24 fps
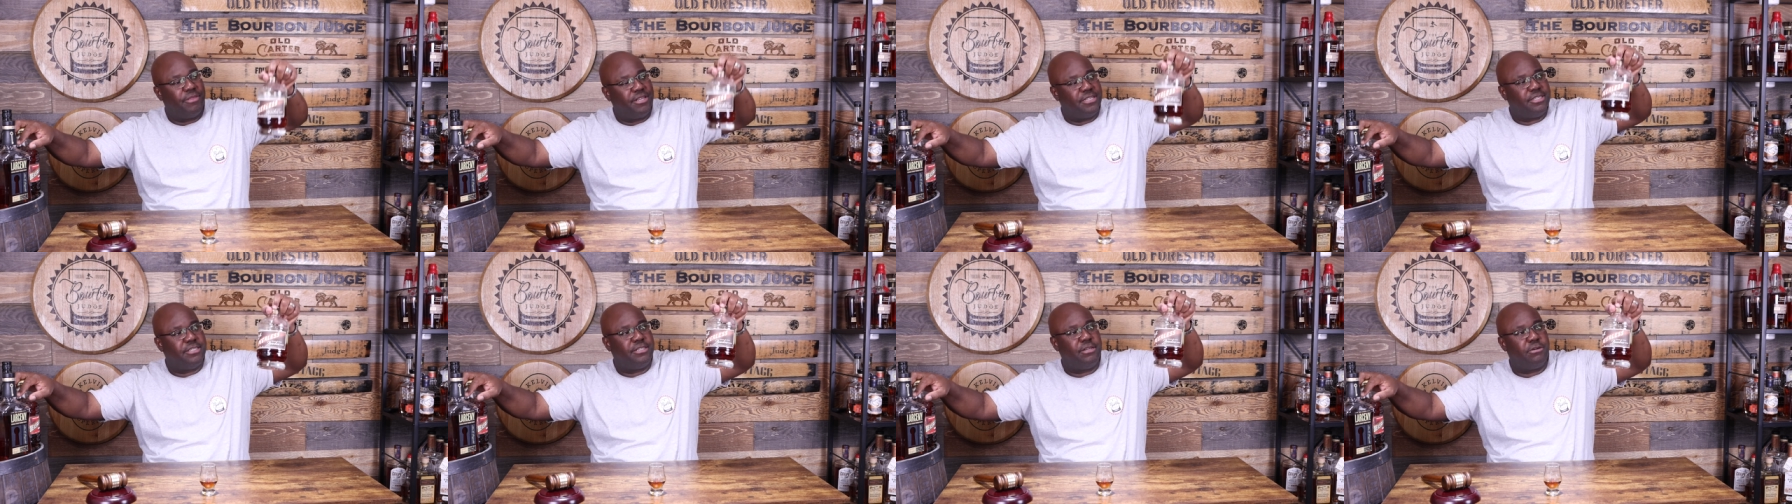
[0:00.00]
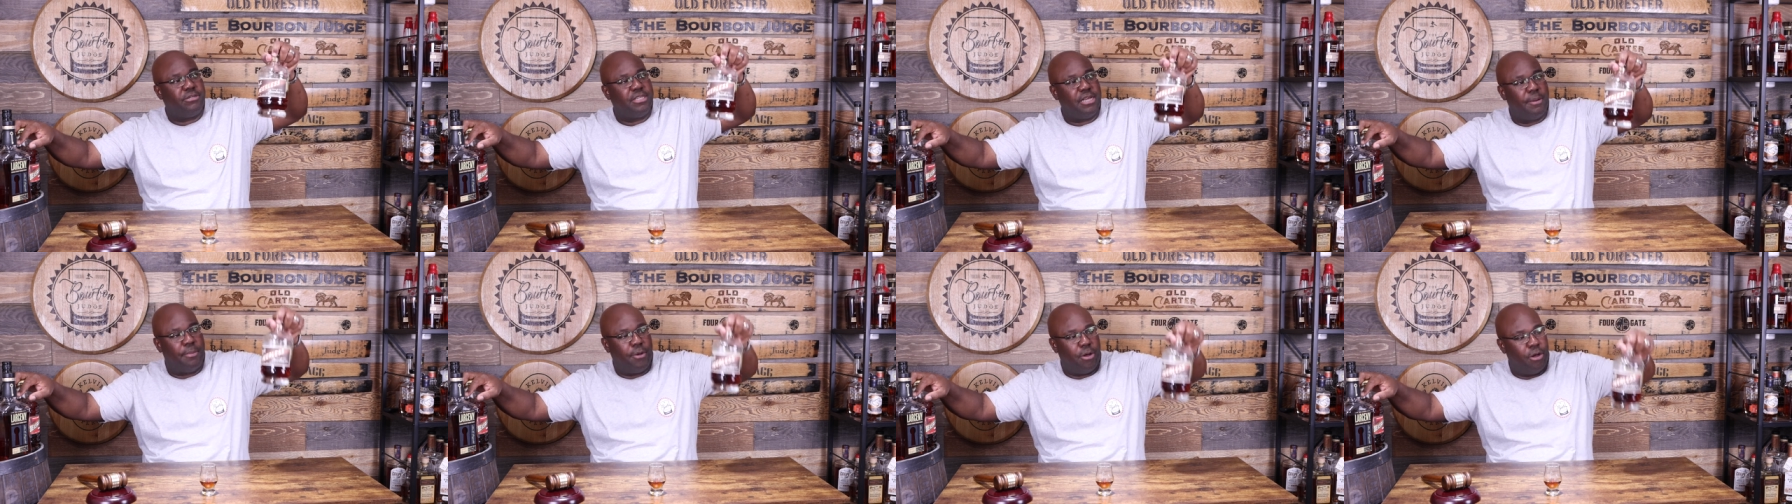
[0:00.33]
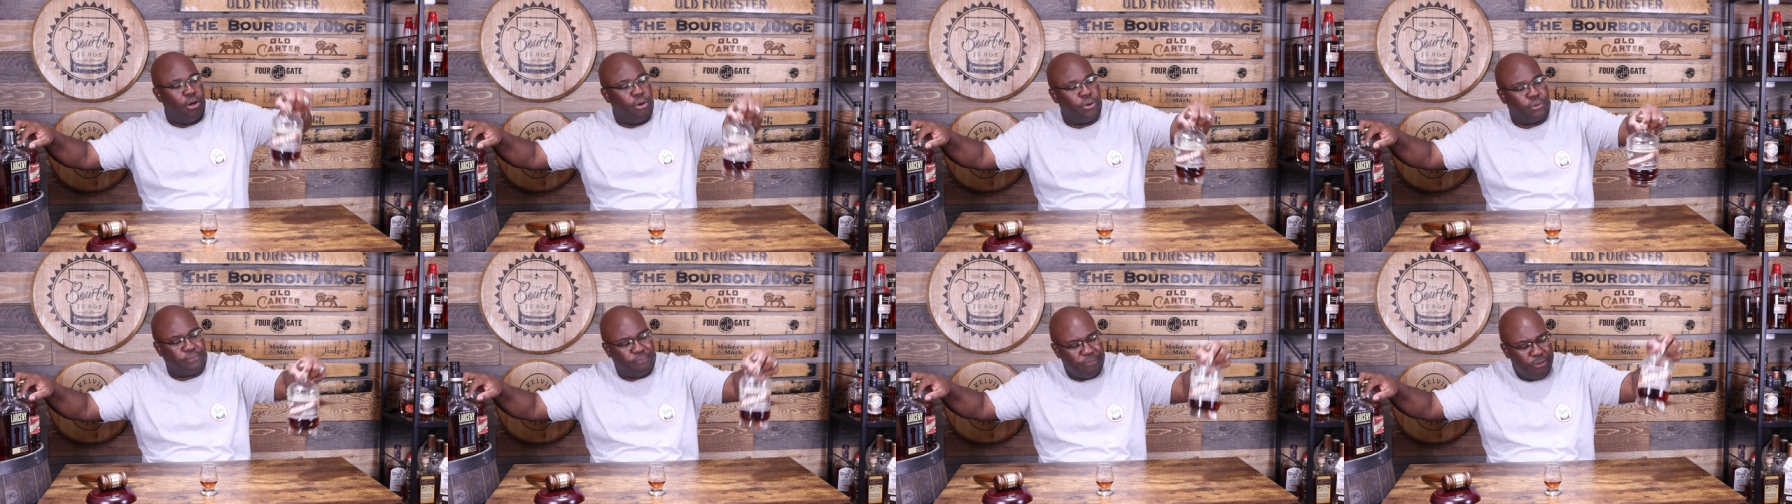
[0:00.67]
This is their double
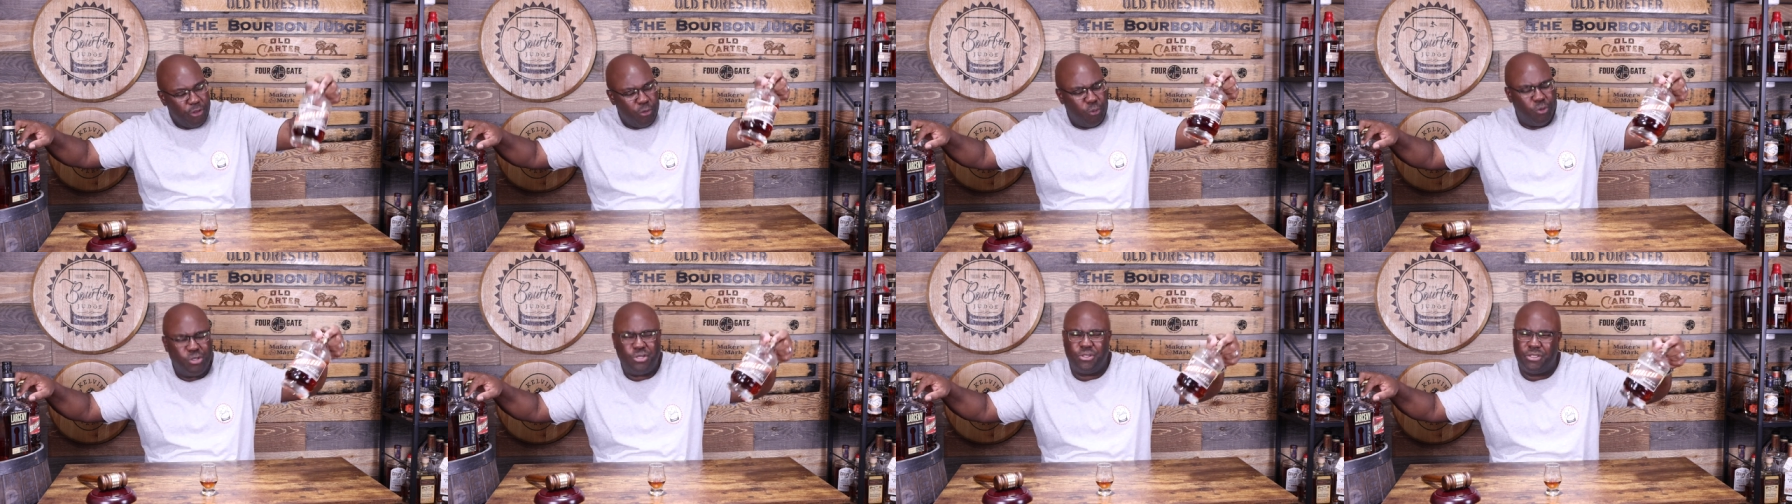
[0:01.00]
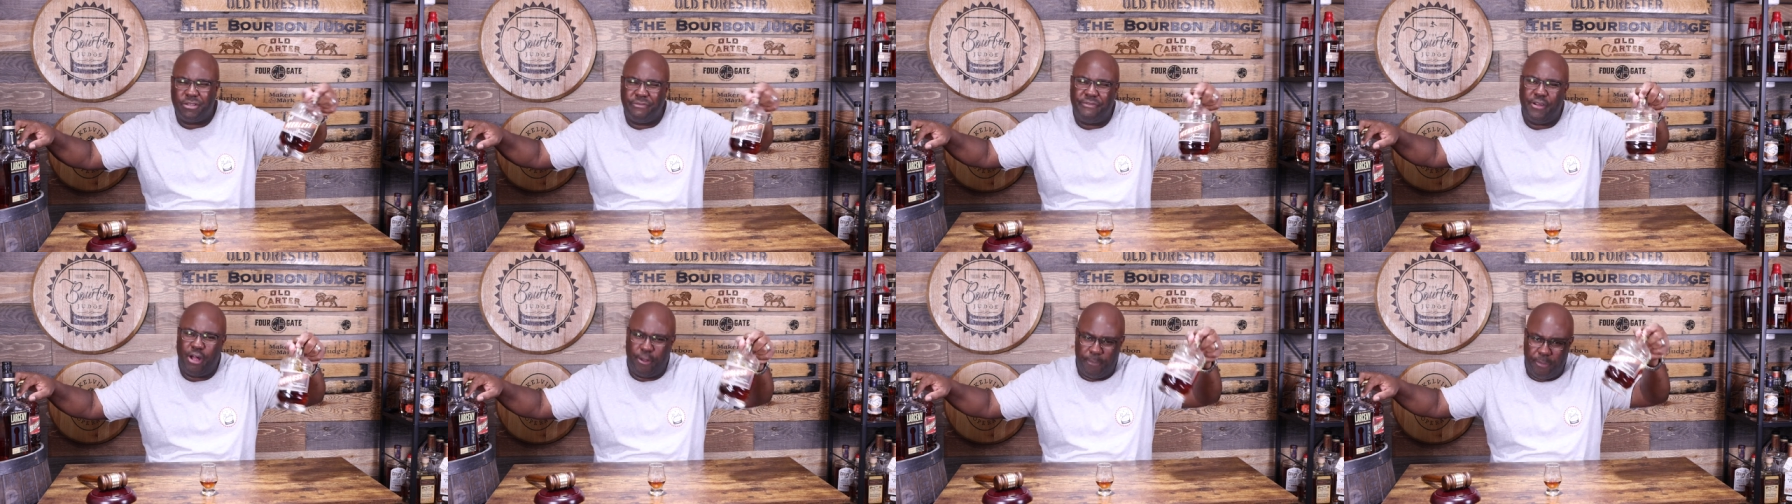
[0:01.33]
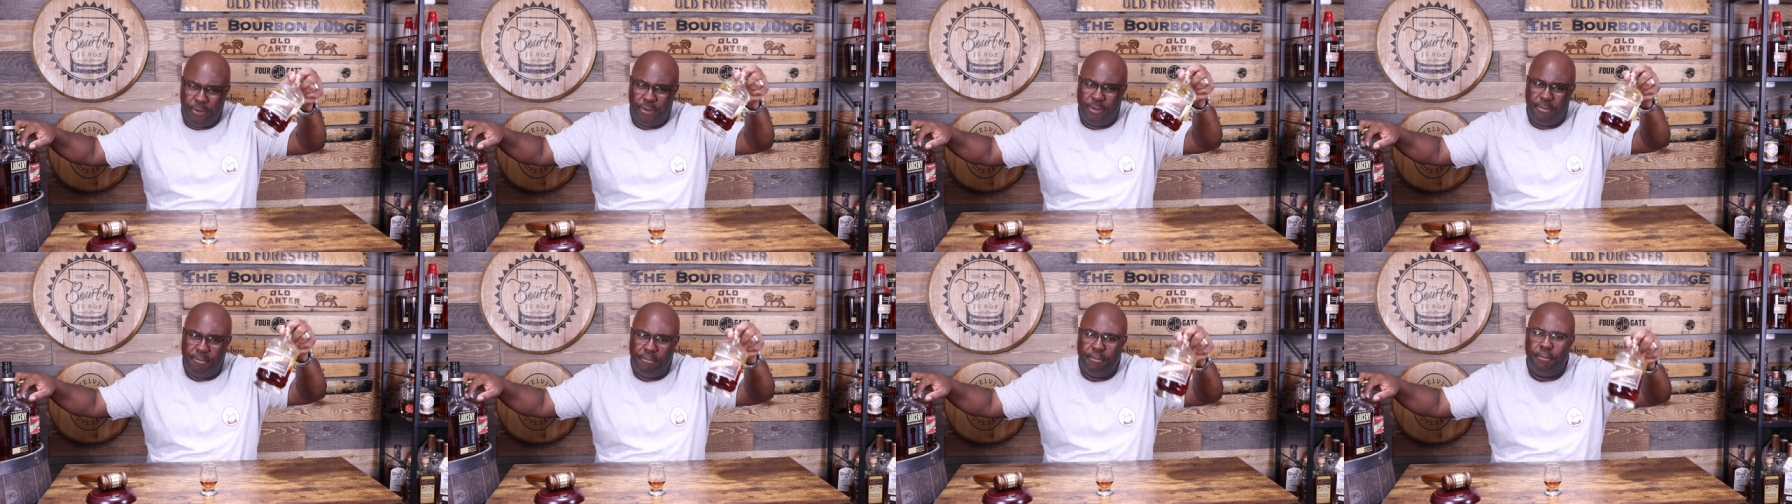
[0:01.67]
oak, which was
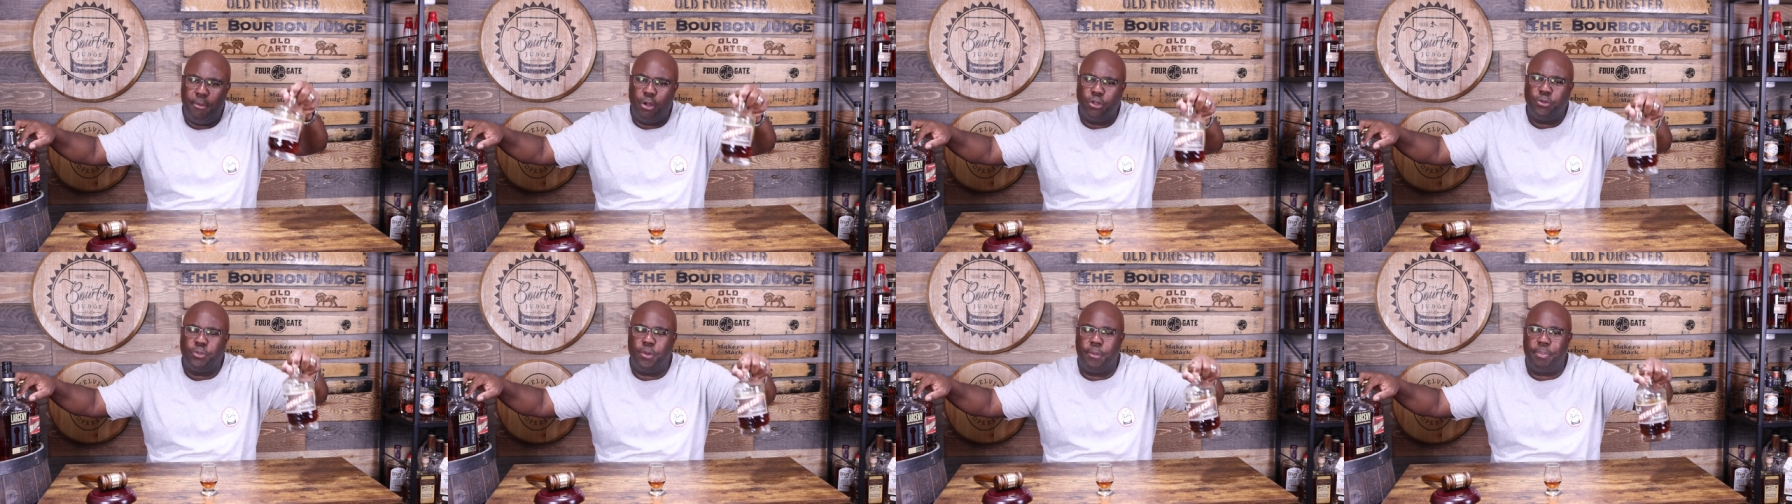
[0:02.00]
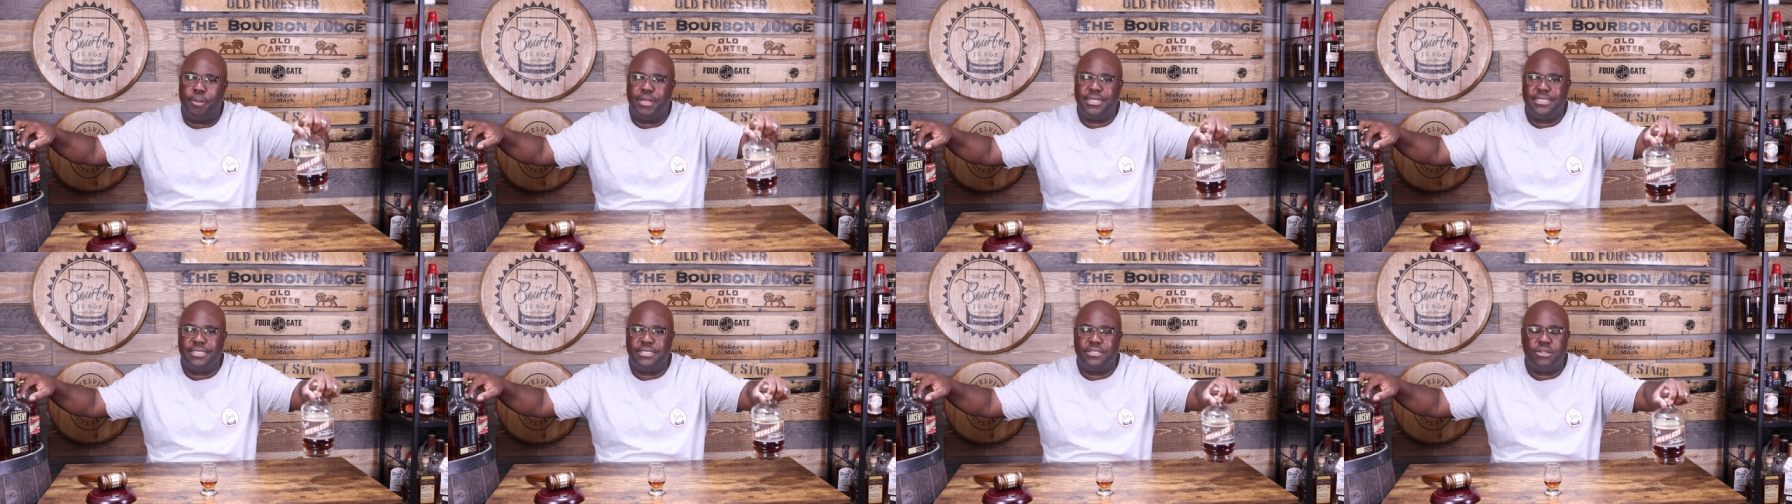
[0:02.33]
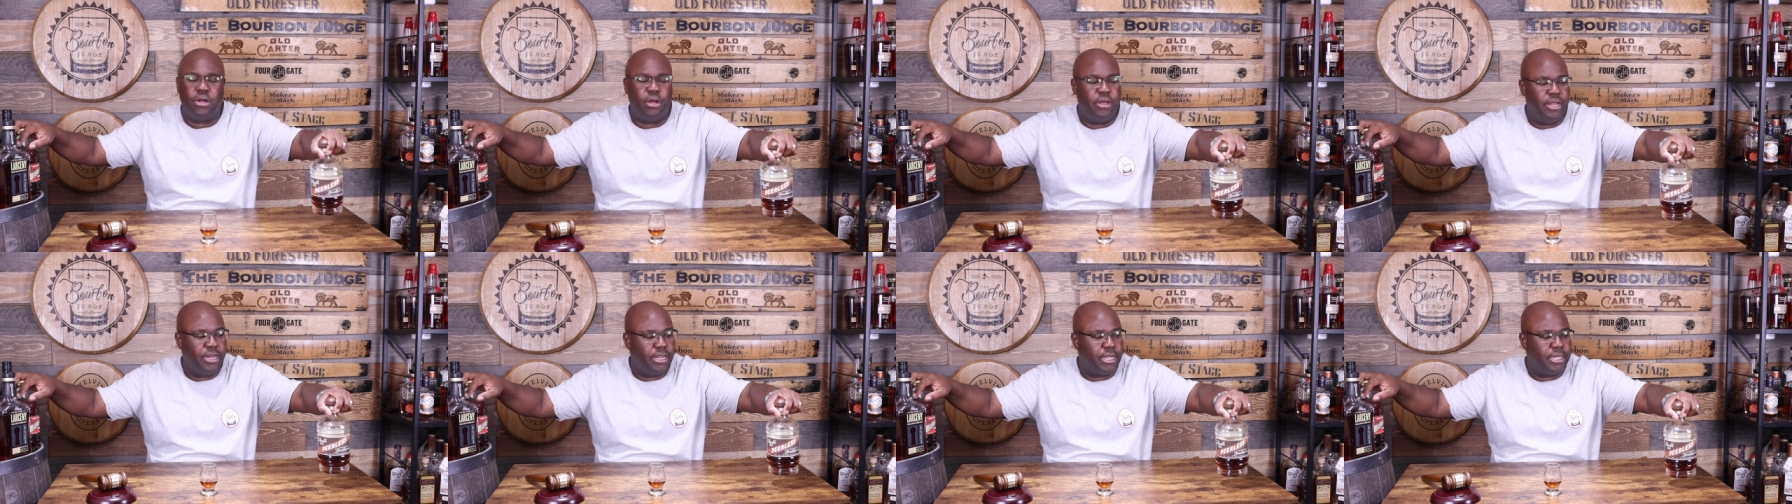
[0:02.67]
available in multiple places
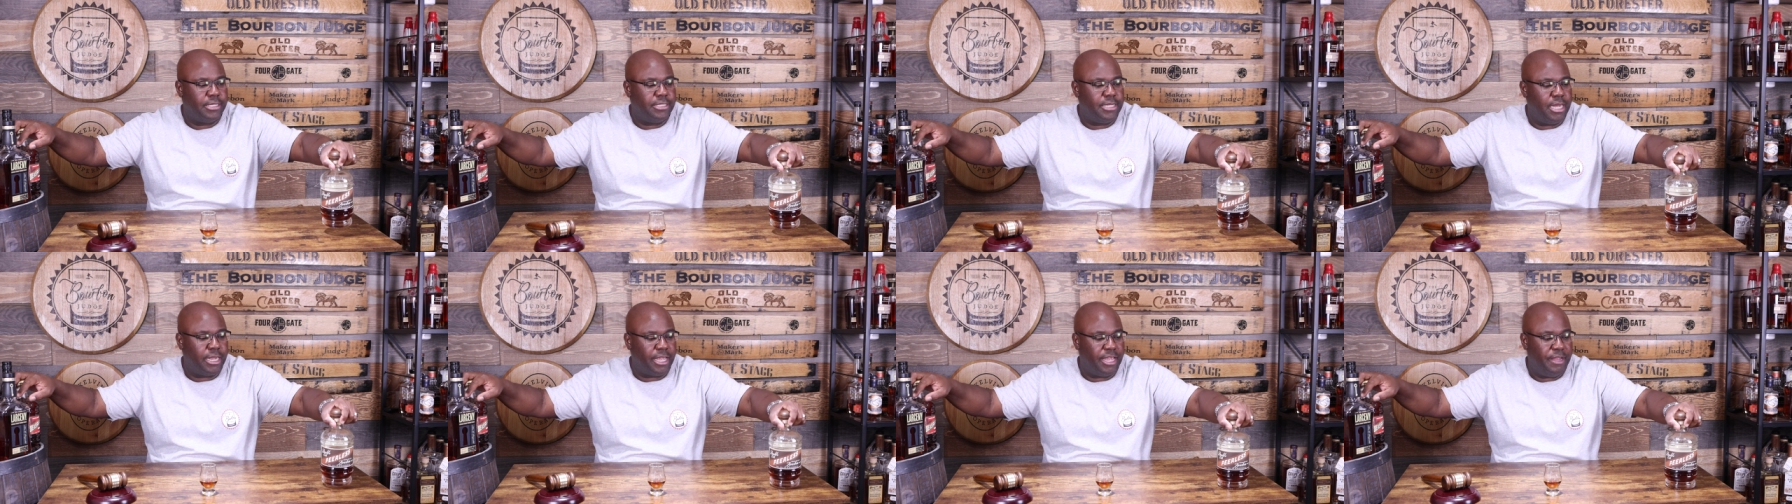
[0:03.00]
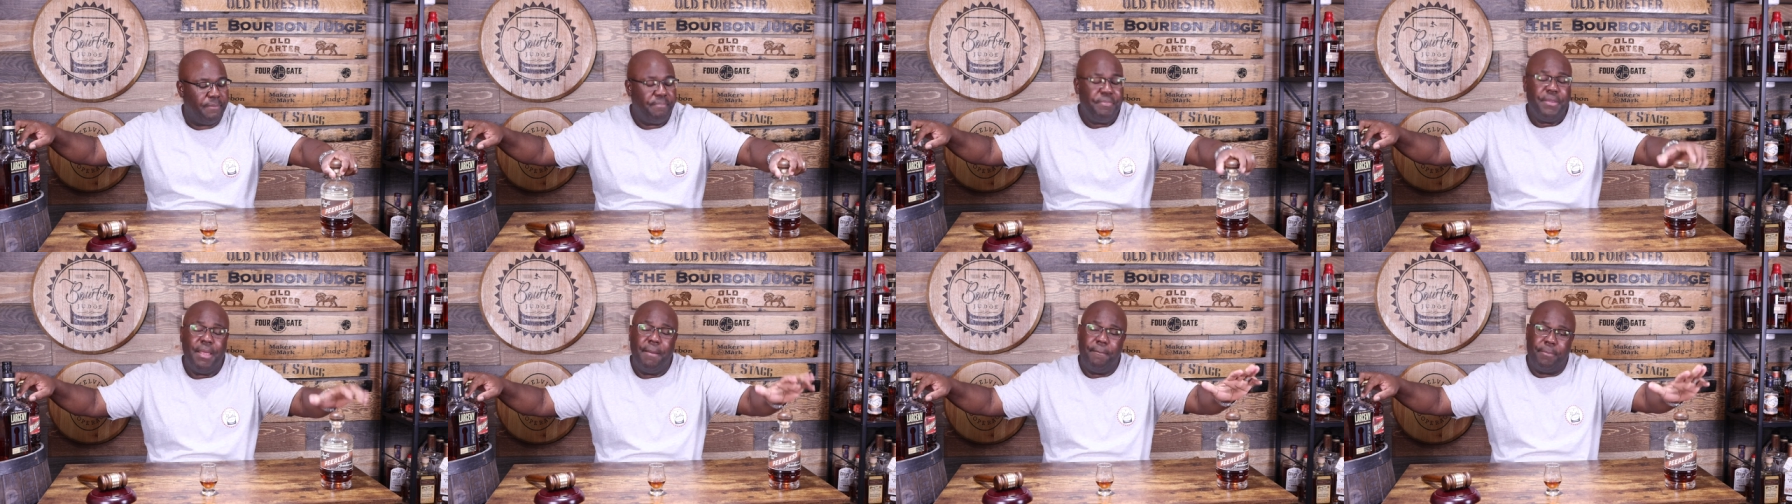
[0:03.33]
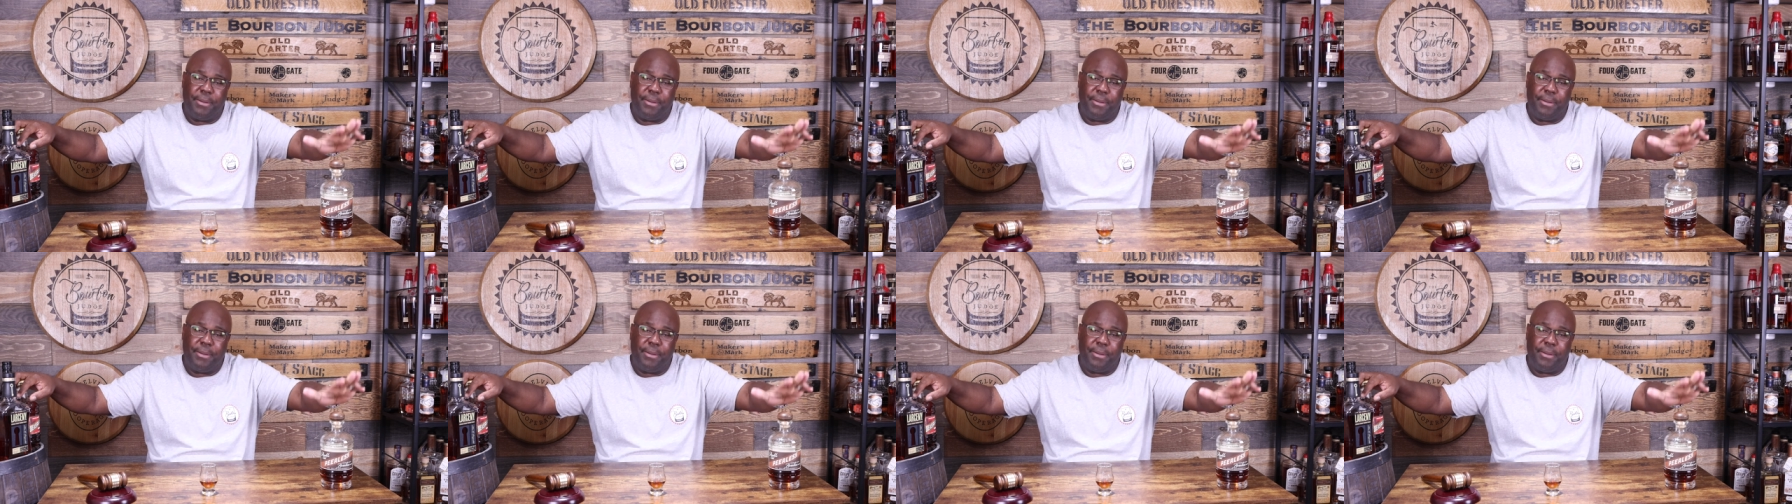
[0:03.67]
in Kentucky,